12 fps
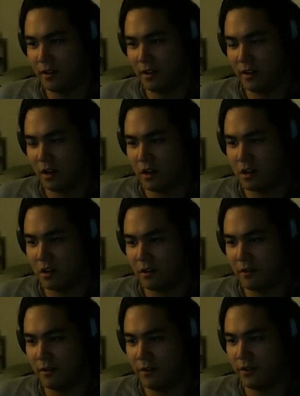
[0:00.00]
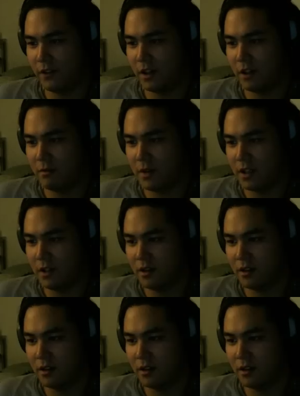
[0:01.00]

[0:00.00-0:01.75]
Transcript: Yes, follow me.